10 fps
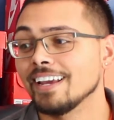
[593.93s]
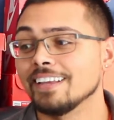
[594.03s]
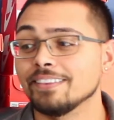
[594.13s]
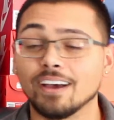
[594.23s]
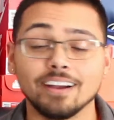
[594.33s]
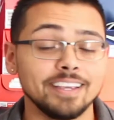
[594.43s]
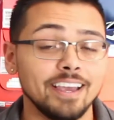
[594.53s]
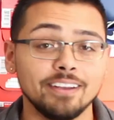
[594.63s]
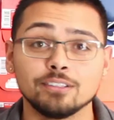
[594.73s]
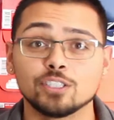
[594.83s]
and
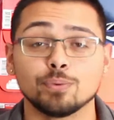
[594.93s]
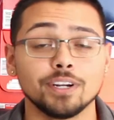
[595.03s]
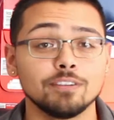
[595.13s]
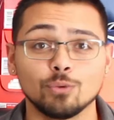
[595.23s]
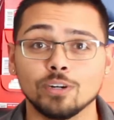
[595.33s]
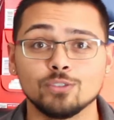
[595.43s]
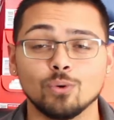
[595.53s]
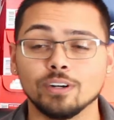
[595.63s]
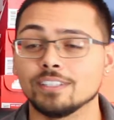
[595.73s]
again, spring of 2020,